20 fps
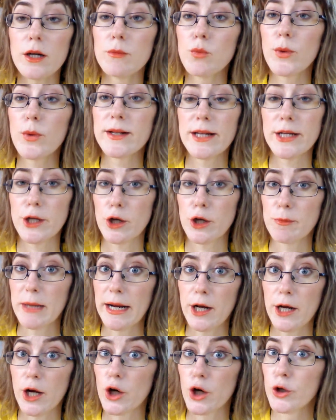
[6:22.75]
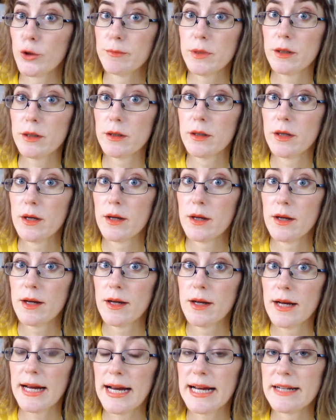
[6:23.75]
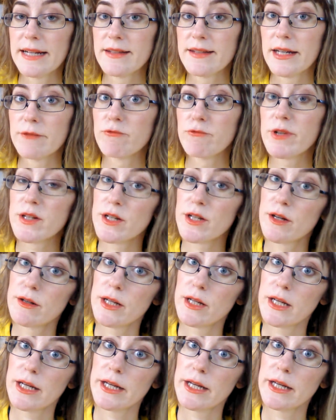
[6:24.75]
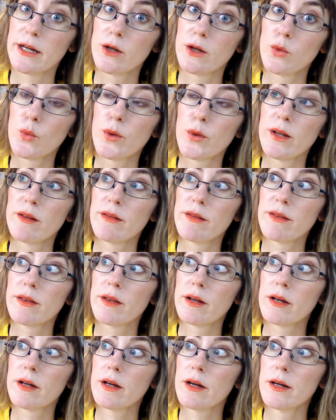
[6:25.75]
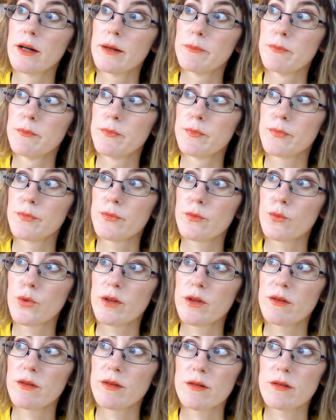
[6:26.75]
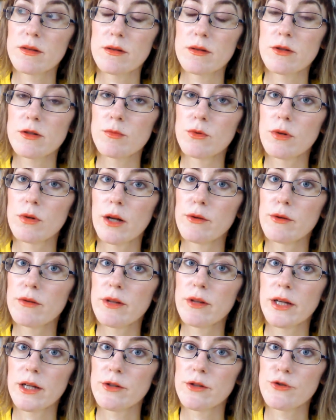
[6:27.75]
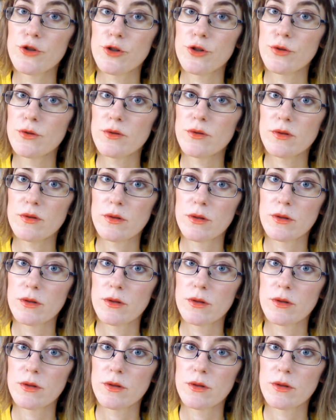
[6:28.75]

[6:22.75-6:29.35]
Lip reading: when they go back home, and then returning here with suitable clothing and shoes.